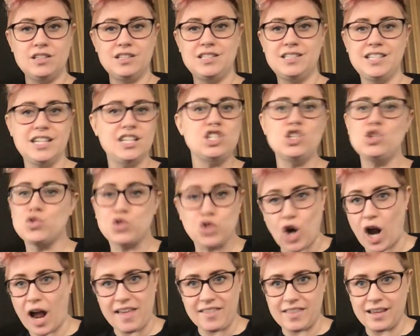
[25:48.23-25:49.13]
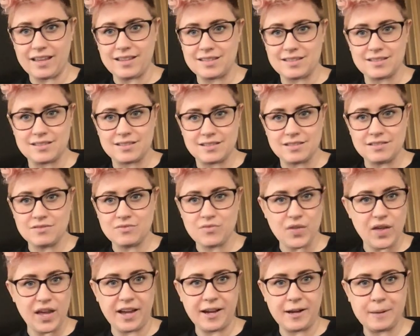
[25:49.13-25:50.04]
did you try this
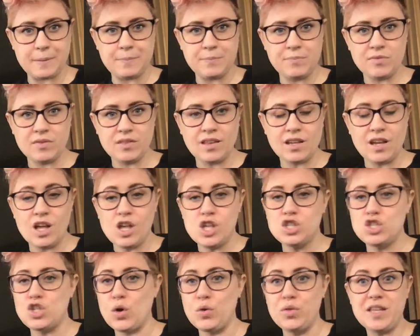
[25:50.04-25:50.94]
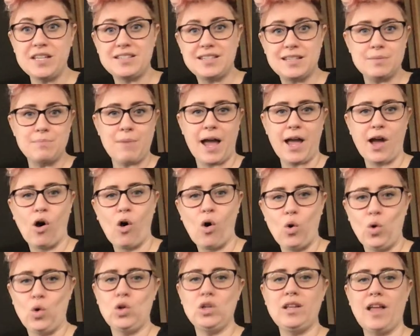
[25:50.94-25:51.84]
thing? So this is my
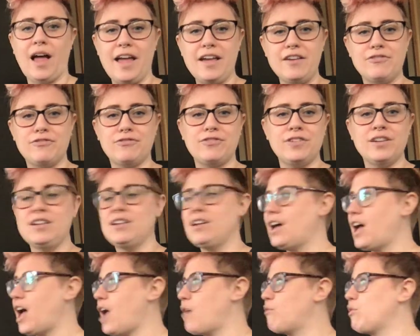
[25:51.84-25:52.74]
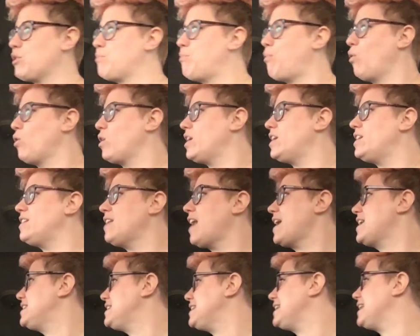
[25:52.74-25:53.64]
whole life. I was born in
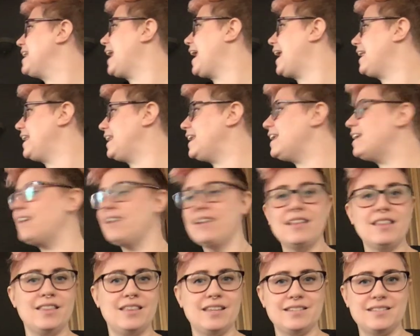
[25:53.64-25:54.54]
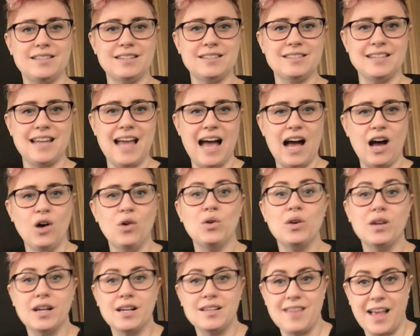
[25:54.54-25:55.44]
1980. This is now,
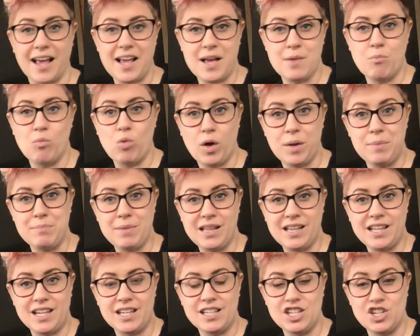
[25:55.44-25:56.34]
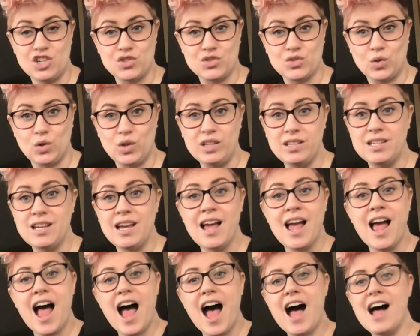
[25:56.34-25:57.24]
because I am 1 million years old.
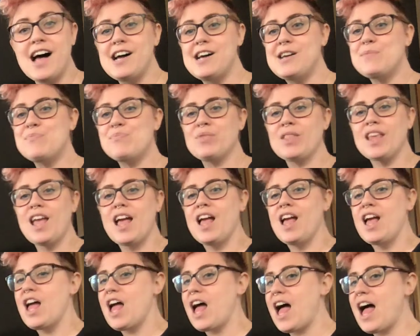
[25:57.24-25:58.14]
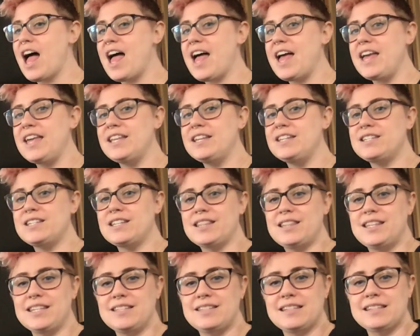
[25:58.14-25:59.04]
And
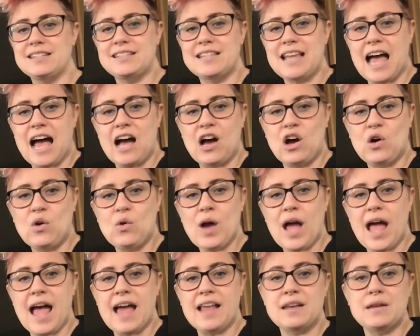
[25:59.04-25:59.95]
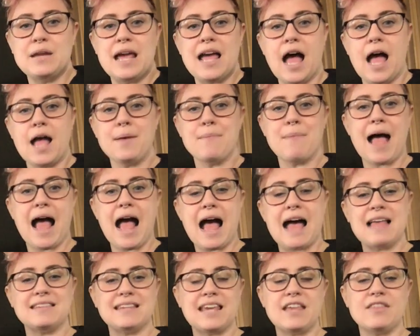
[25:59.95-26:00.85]
this is now, and I am
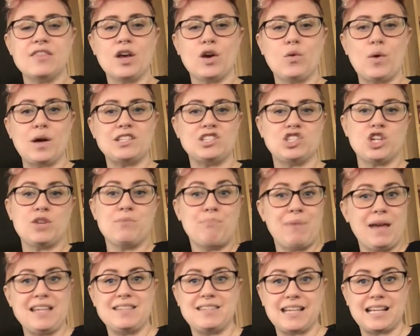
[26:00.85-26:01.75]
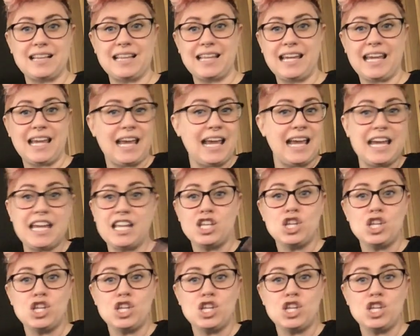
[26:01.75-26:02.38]
asking the question basically, in